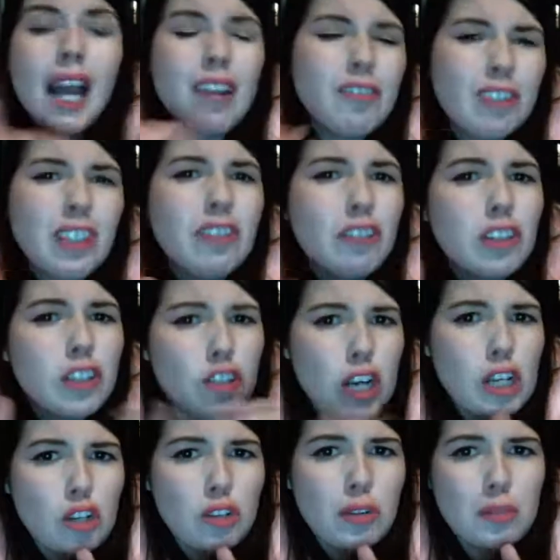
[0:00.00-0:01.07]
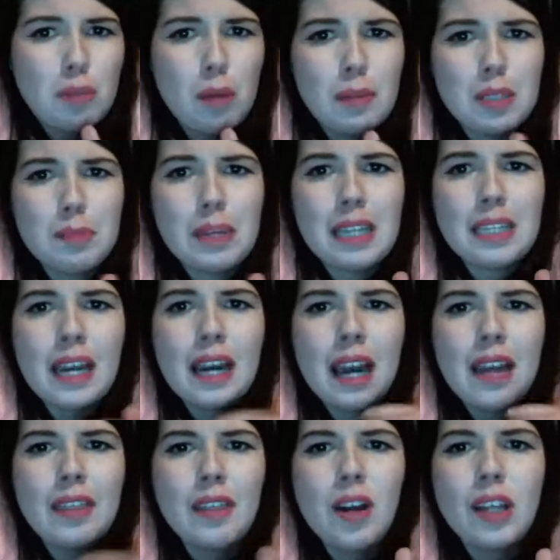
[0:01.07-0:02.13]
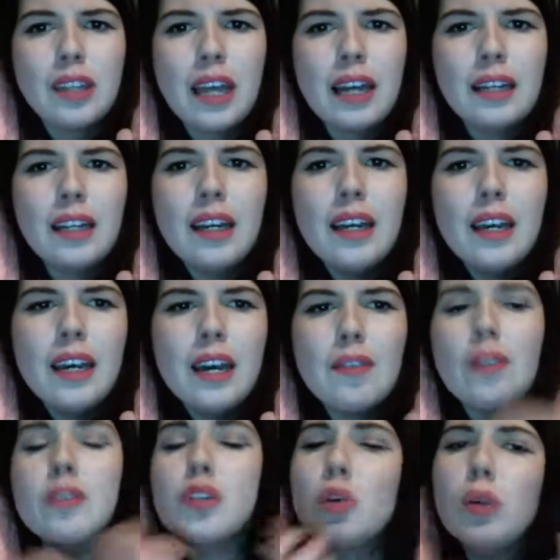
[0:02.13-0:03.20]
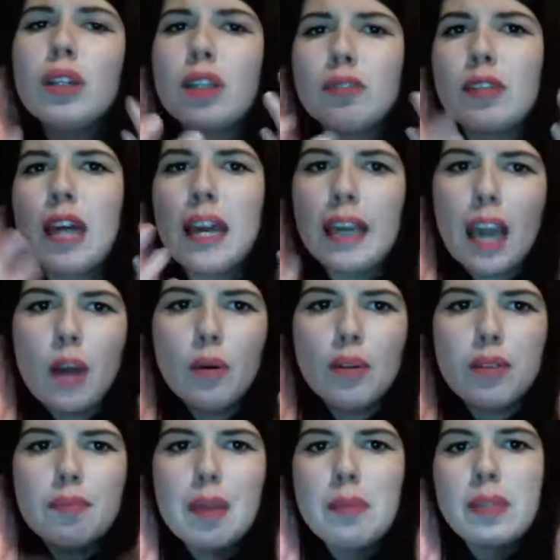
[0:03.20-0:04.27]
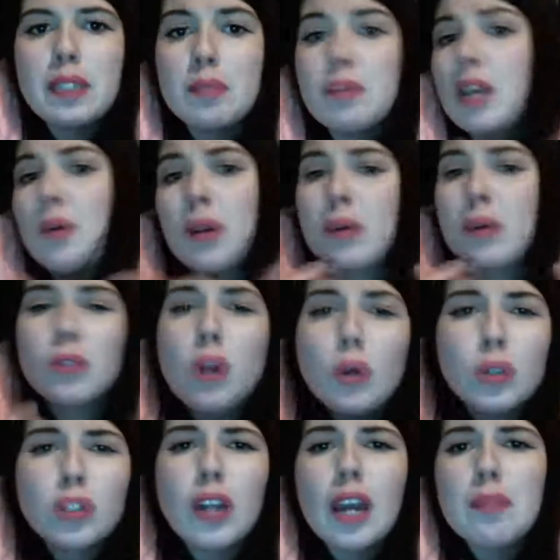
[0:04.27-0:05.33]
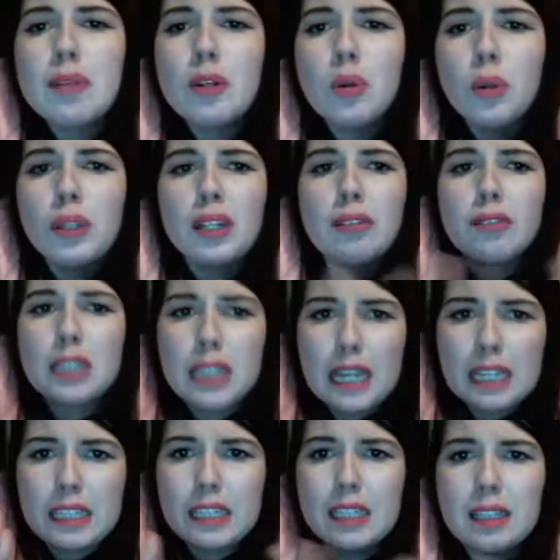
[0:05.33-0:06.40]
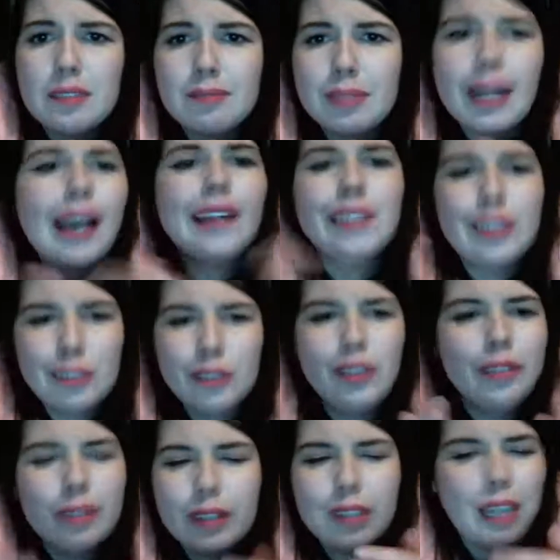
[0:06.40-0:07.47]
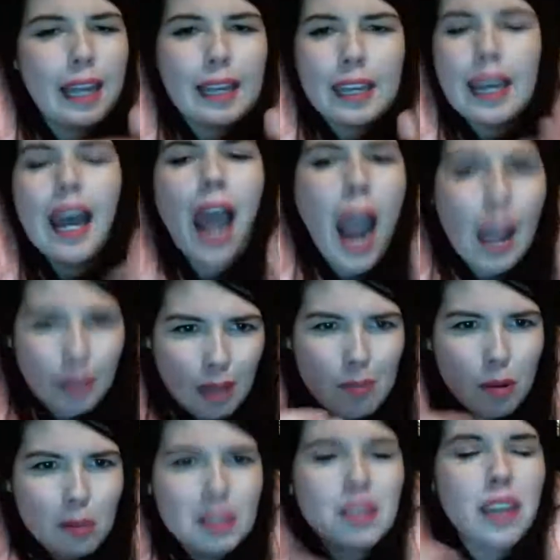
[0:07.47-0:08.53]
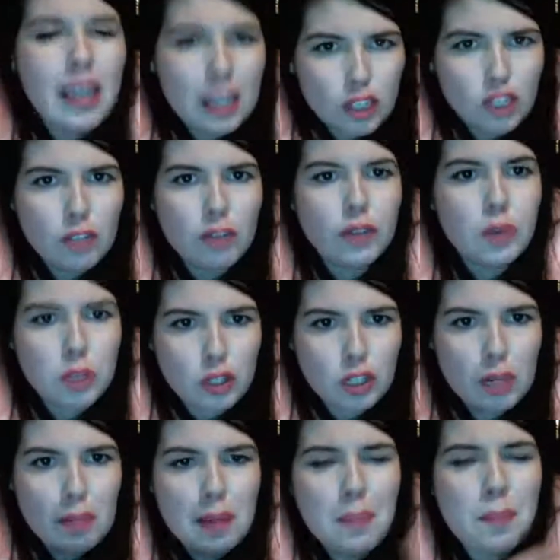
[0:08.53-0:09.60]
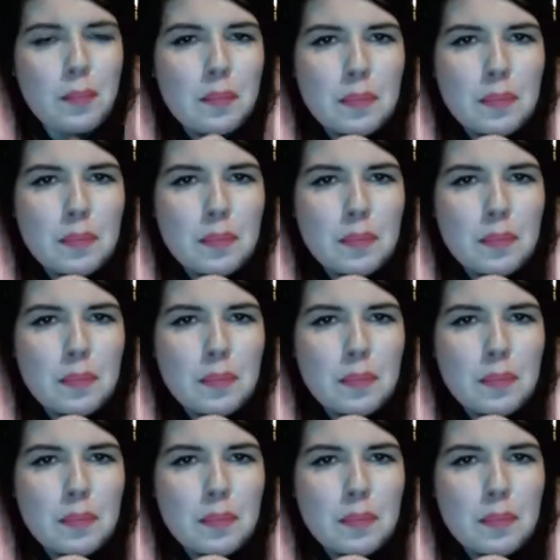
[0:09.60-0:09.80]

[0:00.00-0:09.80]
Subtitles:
And I really grew to treasure those moments because I thought that if I was cool enough to hang out with, maybe someday when I was older, I'd be cool enough to date. But I knew even like at that moment, the age difference was creepy.